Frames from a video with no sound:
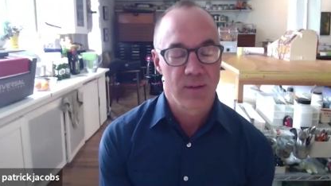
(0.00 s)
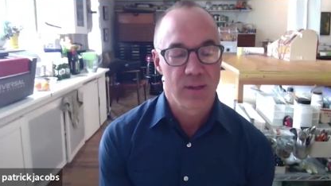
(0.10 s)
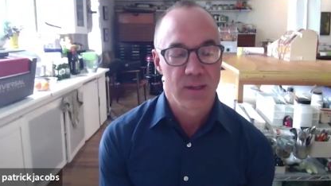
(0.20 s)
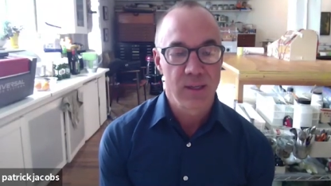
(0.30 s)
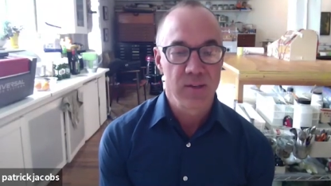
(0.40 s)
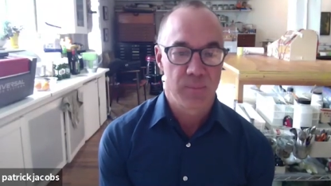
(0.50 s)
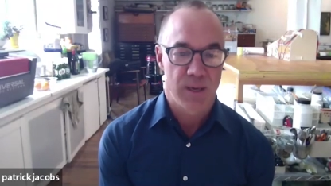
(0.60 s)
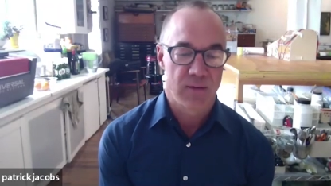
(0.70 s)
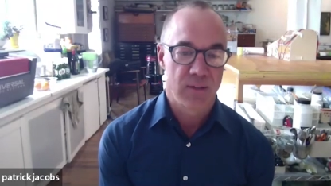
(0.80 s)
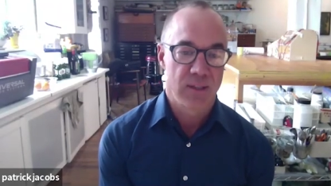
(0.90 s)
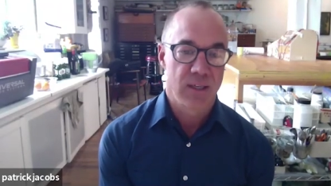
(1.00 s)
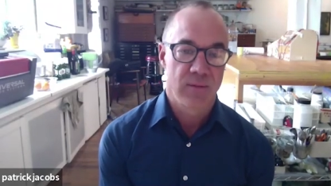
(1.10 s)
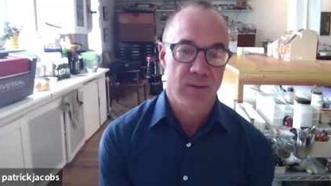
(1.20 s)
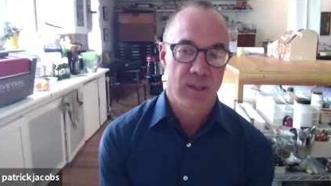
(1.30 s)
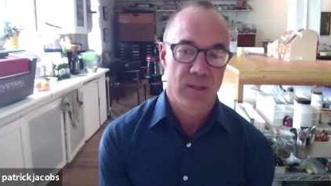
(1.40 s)
in any space any
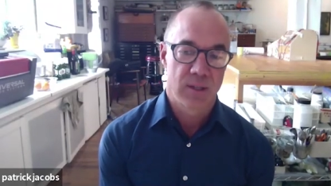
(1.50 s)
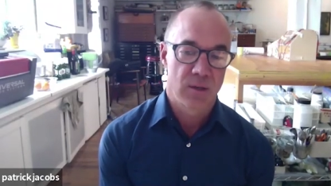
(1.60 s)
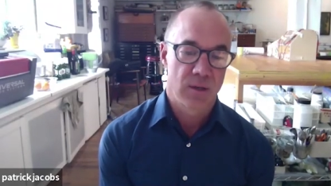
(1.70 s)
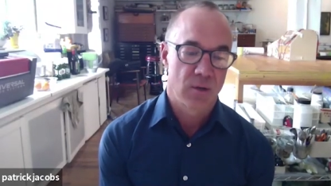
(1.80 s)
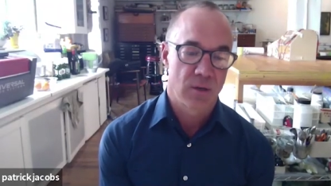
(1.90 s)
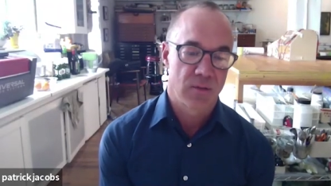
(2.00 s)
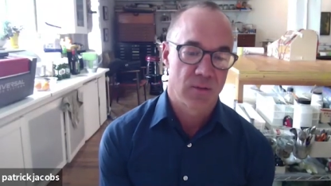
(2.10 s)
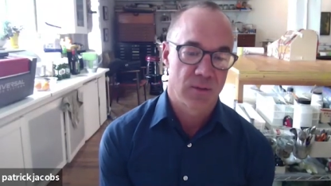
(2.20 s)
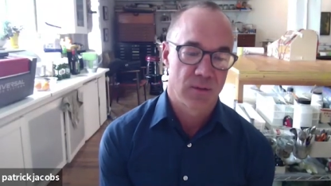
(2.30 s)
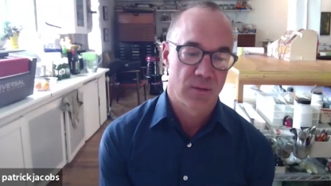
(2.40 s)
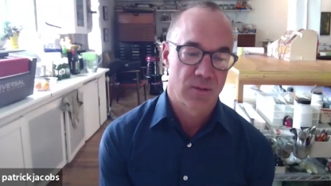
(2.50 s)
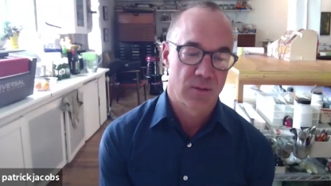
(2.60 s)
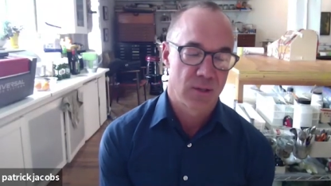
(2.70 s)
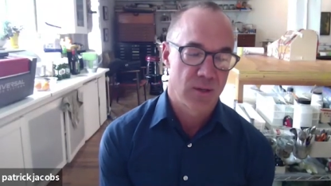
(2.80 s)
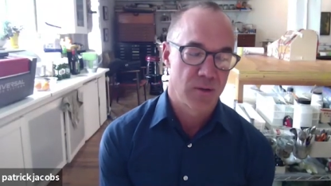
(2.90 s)
even interior or, ex- or
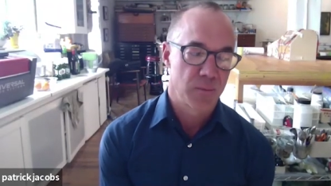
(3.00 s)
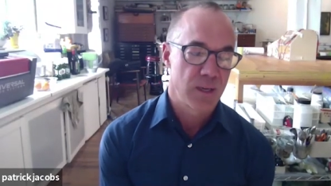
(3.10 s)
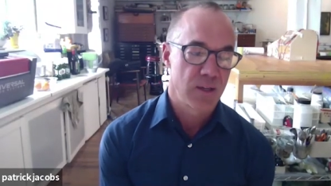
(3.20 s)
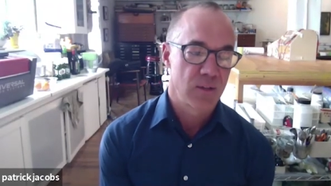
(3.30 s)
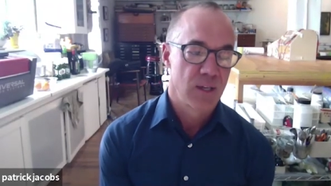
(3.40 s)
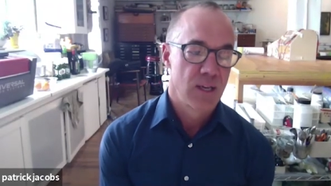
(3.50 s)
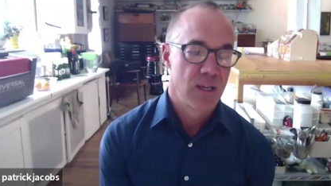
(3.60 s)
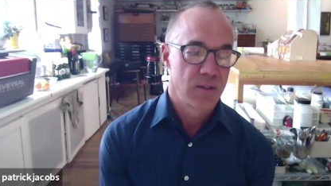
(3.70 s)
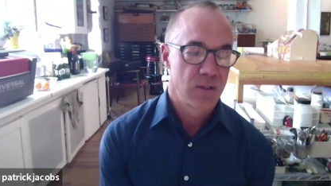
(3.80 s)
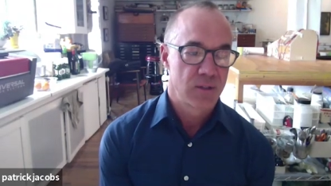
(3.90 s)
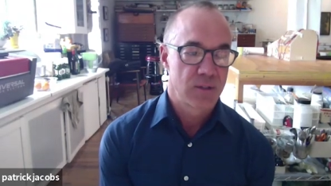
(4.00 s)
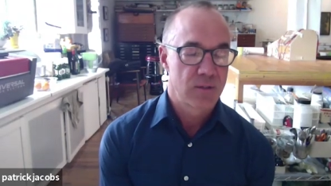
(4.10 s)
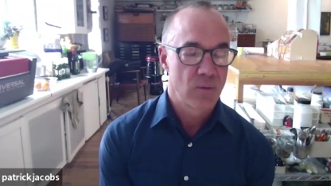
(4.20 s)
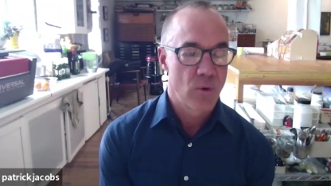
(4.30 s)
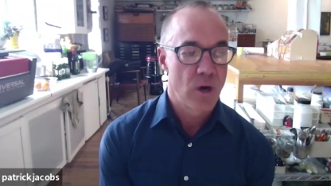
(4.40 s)
exterior space just
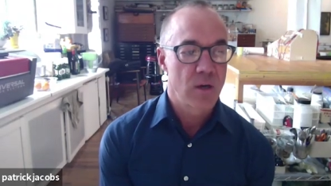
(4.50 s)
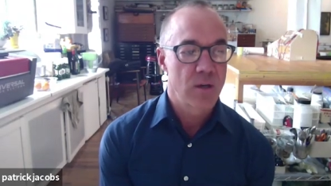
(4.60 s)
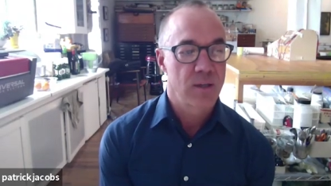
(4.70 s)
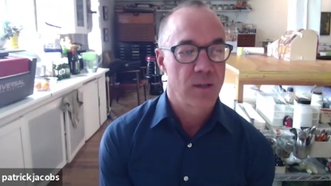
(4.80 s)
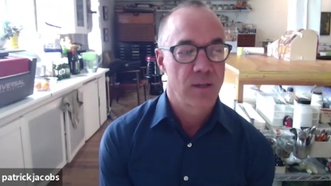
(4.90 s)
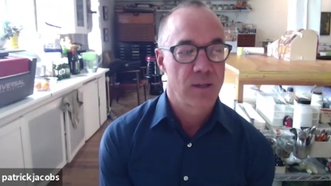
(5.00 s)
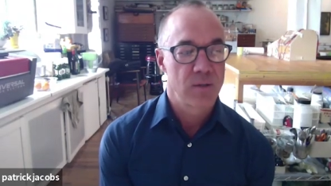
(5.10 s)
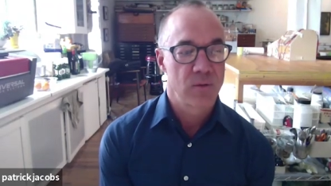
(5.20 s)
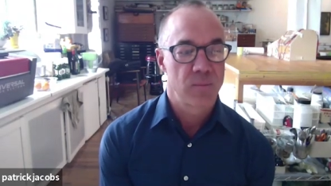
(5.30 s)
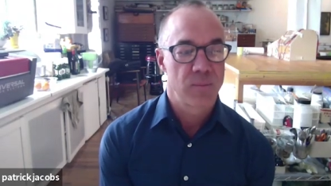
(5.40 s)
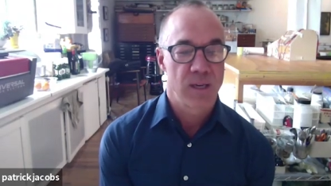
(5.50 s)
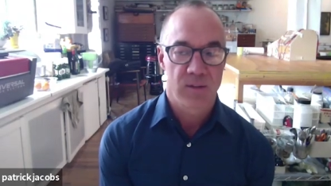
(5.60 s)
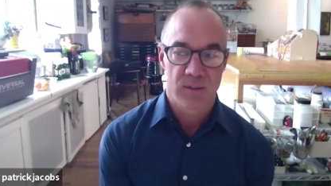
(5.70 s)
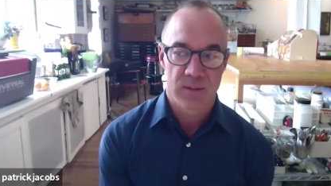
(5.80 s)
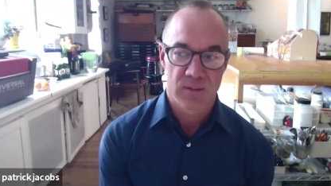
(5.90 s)
to walk into a
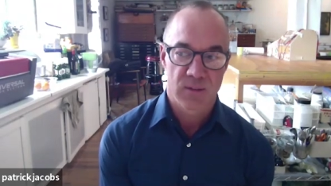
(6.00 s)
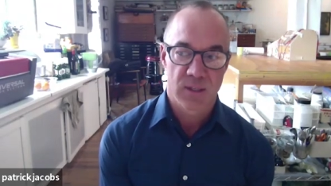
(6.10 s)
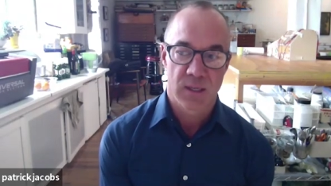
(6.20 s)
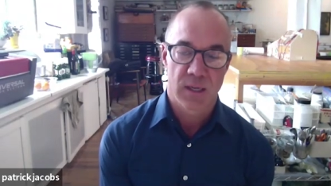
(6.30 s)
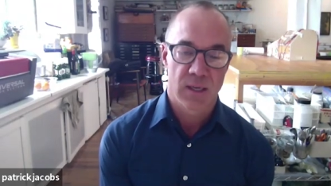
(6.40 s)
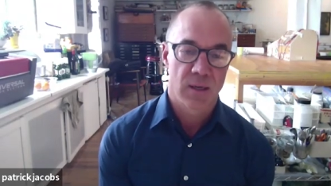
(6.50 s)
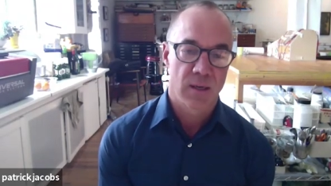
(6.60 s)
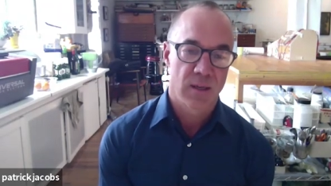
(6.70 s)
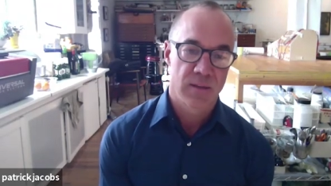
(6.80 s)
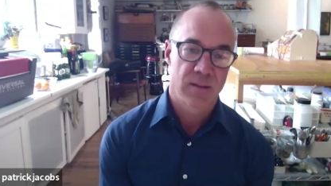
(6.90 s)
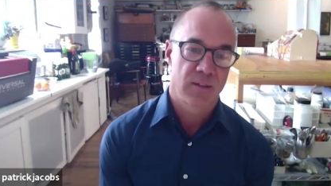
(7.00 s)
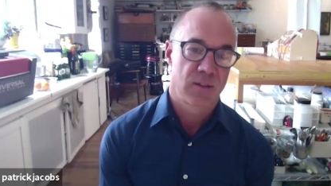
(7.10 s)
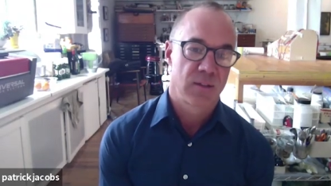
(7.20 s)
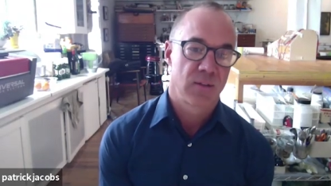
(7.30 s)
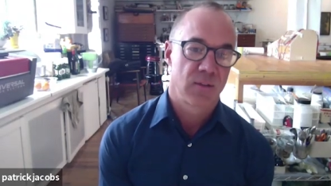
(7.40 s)
space and then see a uh, in the
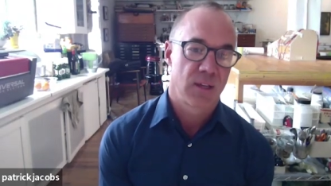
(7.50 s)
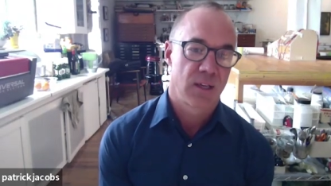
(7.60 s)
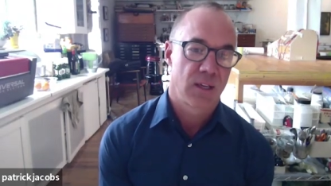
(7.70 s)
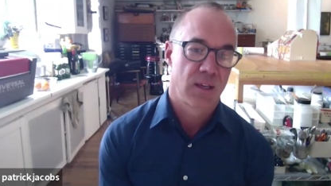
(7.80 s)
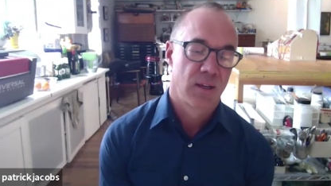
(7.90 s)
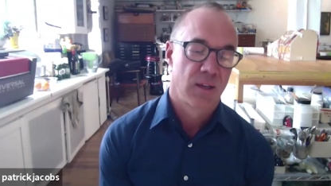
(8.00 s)
distance a,